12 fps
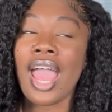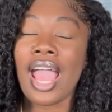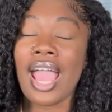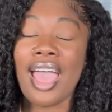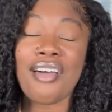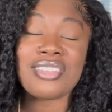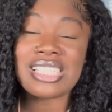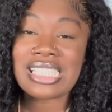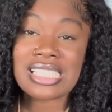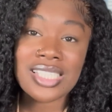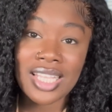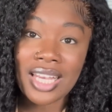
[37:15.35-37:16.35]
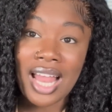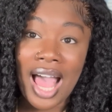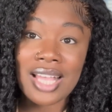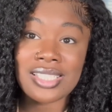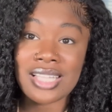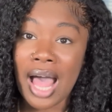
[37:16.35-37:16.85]
And ever since then,
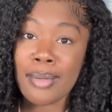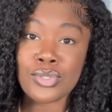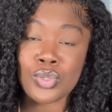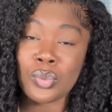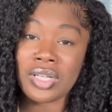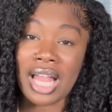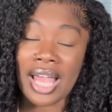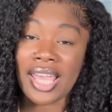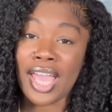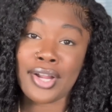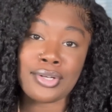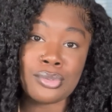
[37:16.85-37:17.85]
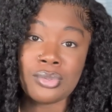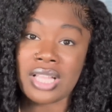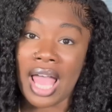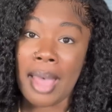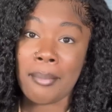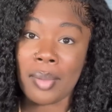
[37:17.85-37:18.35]
I stopped doing like hairdos
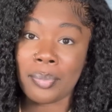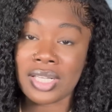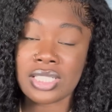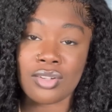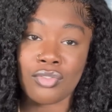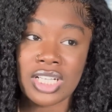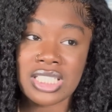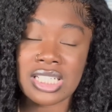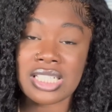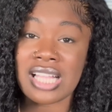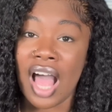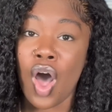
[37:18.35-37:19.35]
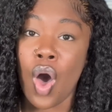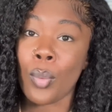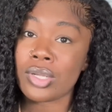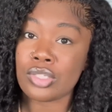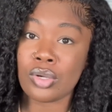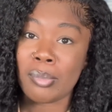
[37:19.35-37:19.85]
at my place of residence. I
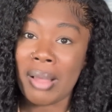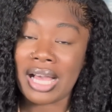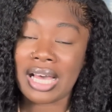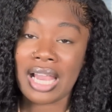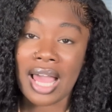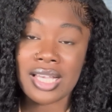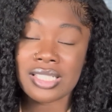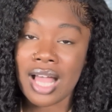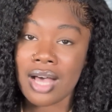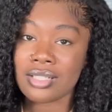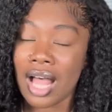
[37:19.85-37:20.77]
always go to my client's house.